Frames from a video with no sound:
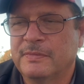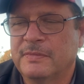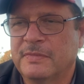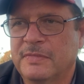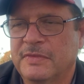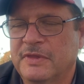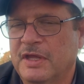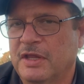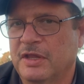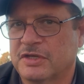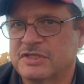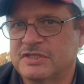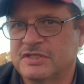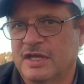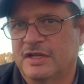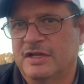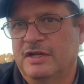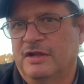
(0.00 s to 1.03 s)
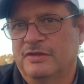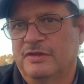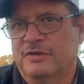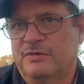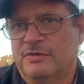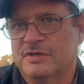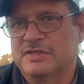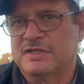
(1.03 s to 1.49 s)
They look stunted on the
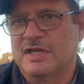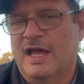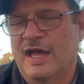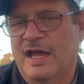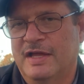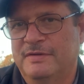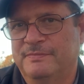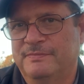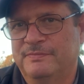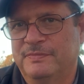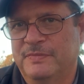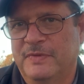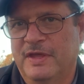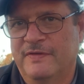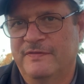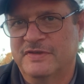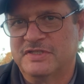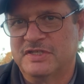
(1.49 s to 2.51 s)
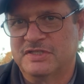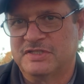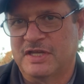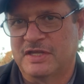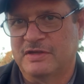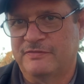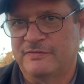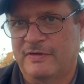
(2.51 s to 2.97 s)
north side if it's a
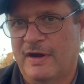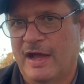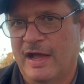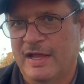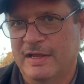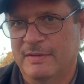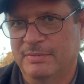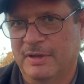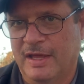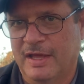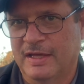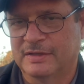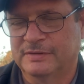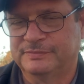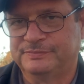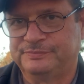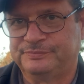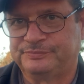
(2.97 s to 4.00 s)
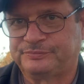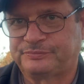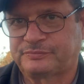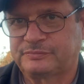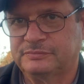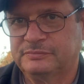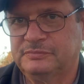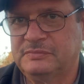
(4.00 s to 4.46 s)
southern variety plant,
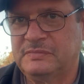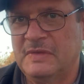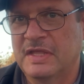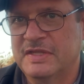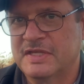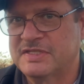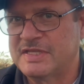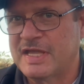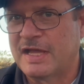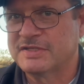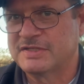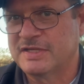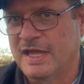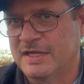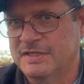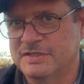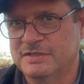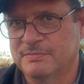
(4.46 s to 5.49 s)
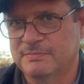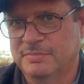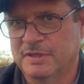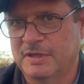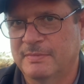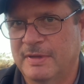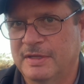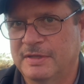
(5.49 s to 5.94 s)
and the south side's
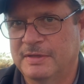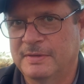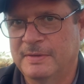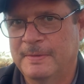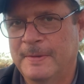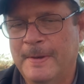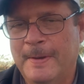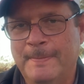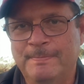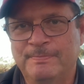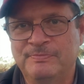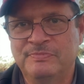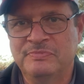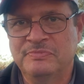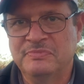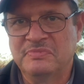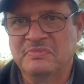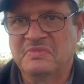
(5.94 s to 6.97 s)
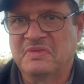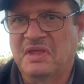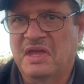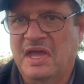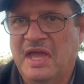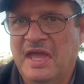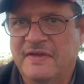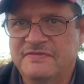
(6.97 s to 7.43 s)
booming.
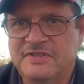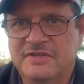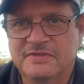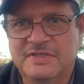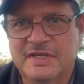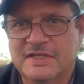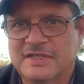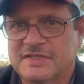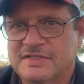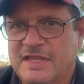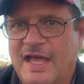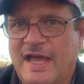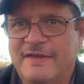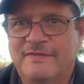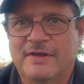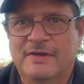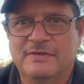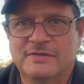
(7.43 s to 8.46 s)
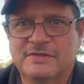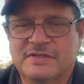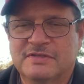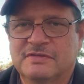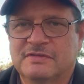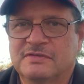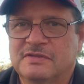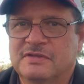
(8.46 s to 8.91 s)
I have 2 Texas live oaks.
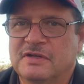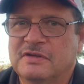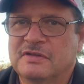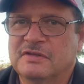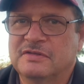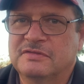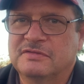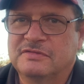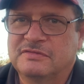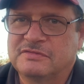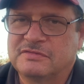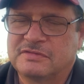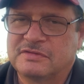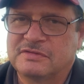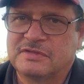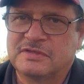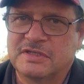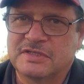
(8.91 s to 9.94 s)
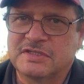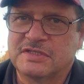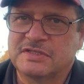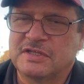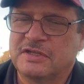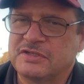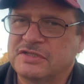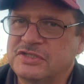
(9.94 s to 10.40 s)
This is a
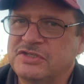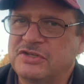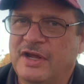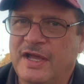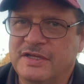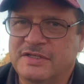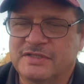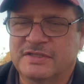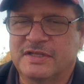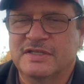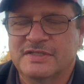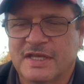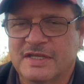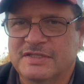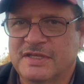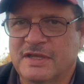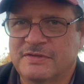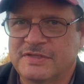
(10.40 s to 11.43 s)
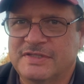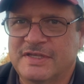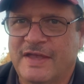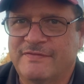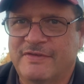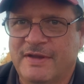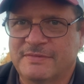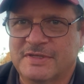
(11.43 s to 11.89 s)
little stretch. They say since
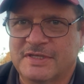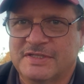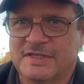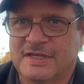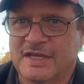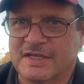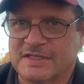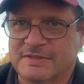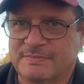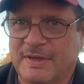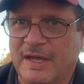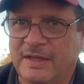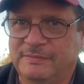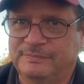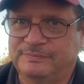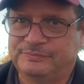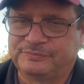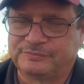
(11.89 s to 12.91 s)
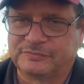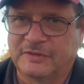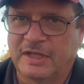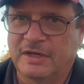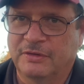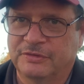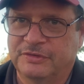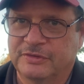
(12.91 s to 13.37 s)
7 up to 6, but they
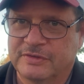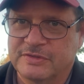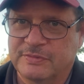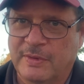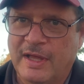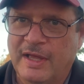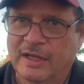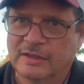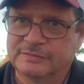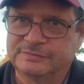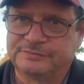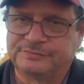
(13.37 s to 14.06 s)
don't do as well.